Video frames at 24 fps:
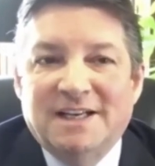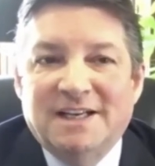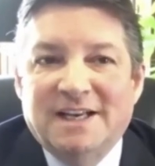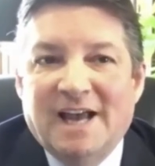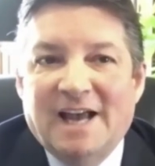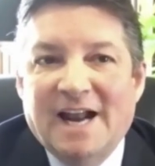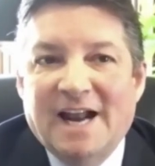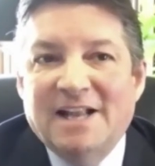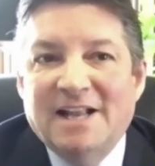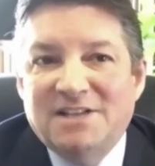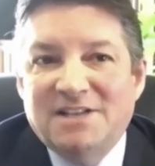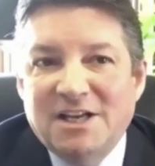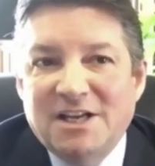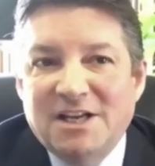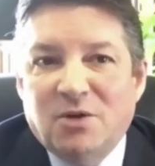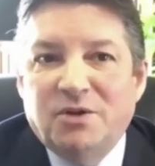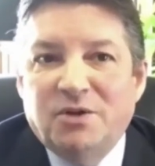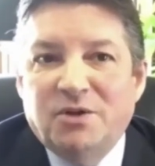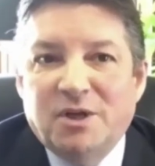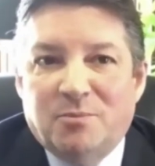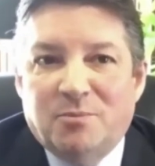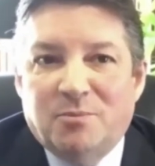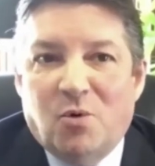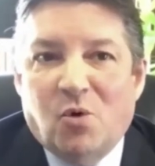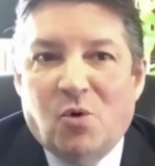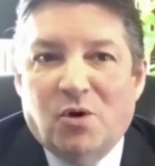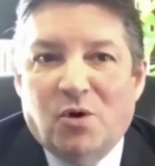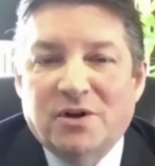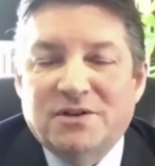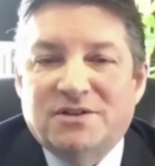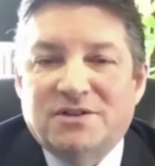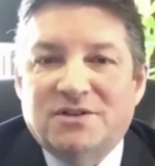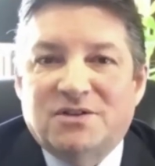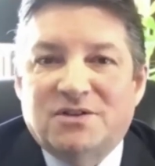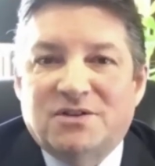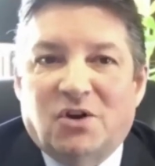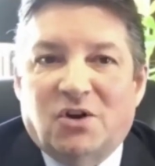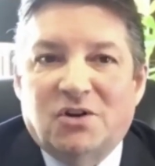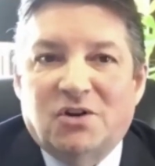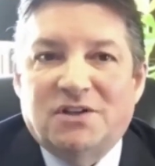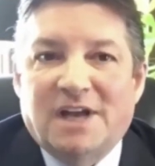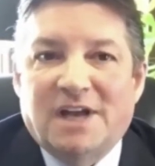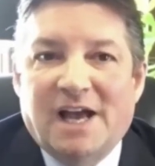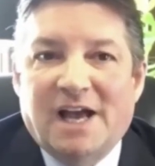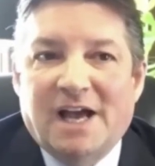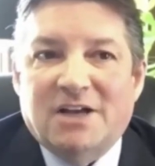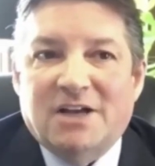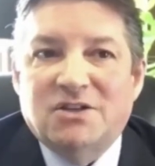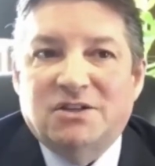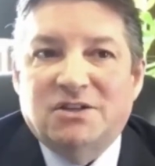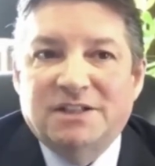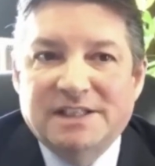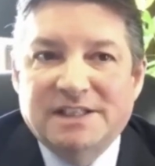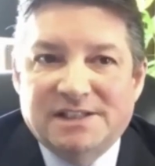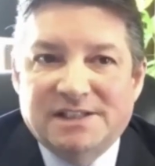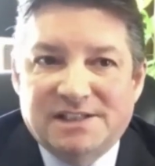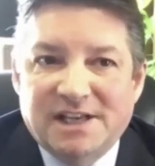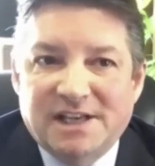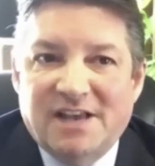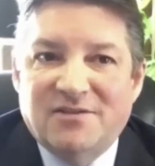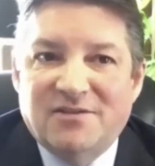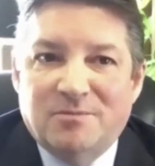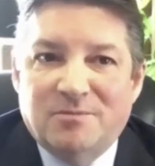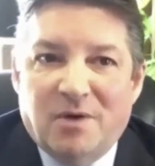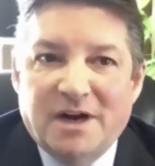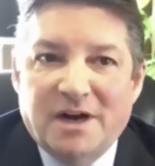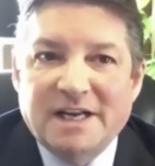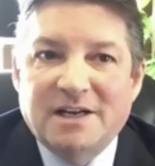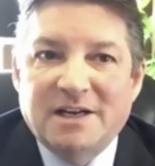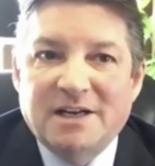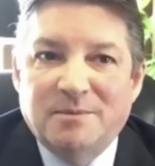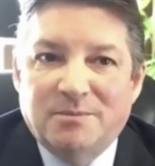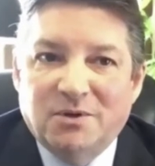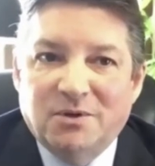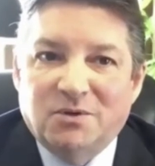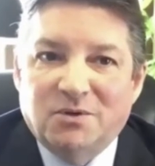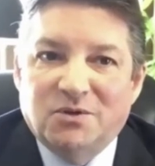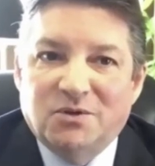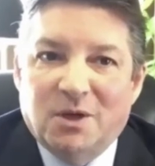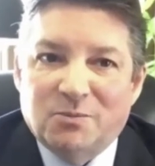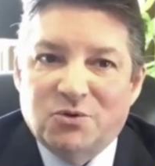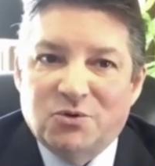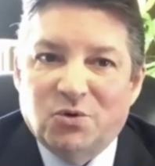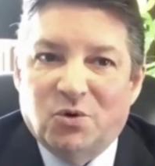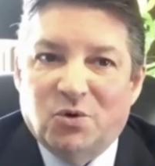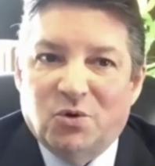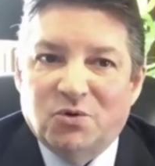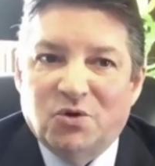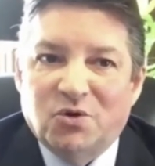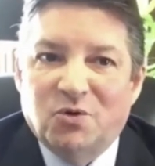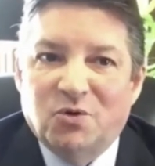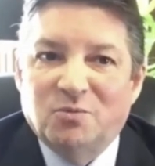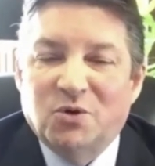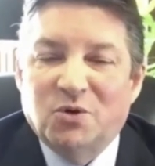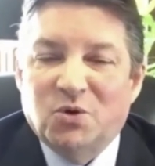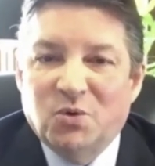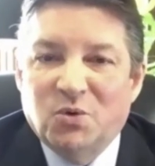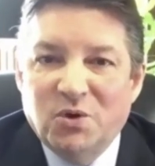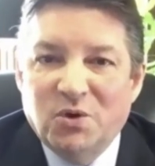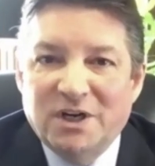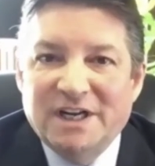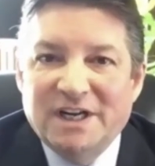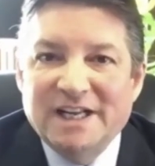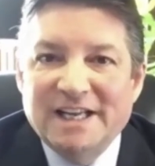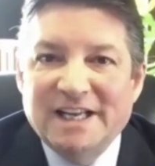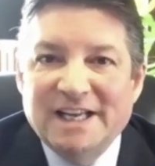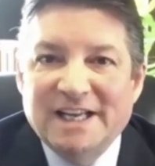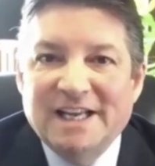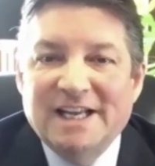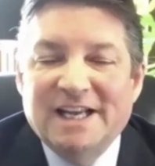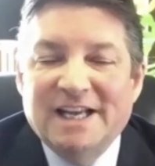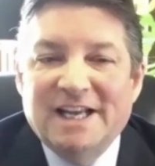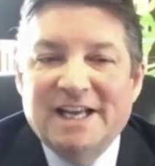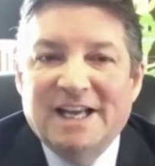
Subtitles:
And it's equally important to start to actually save money to build up short-term liquidity.